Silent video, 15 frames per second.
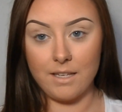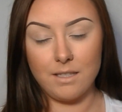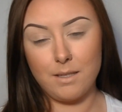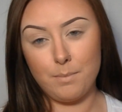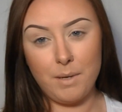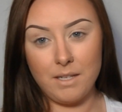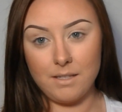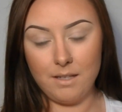
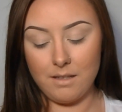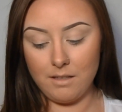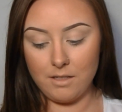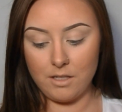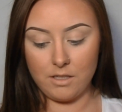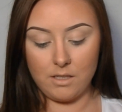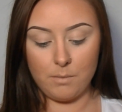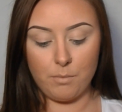It's basically
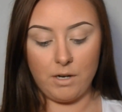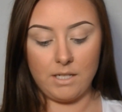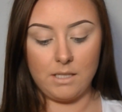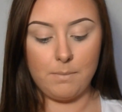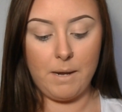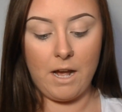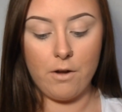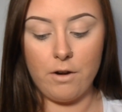just a
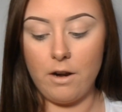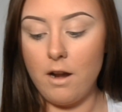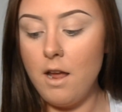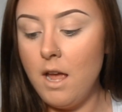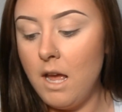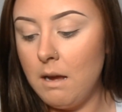pressed powder.